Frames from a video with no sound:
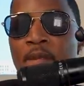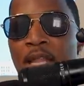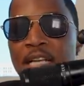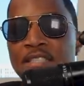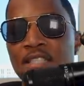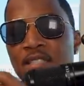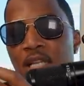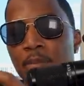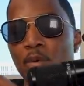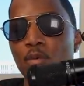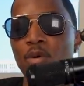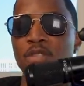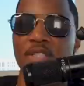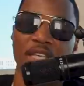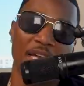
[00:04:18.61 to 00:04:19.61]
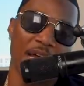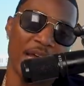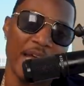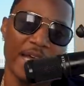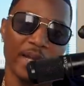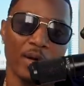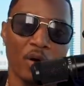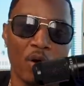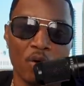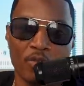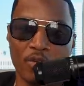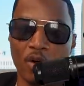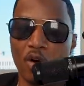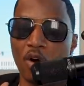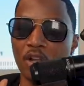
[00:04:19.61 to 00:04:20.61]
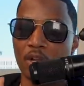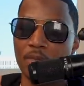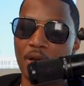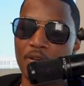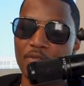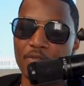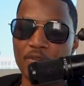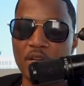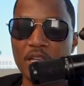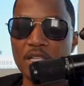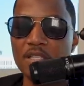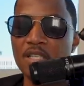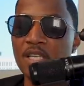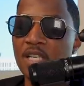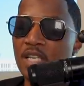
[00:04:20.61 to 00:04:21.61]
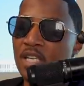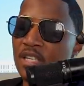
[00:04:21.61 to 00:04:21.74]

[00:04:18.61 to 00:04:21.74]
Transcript: That's the number one thing I had over all of my friends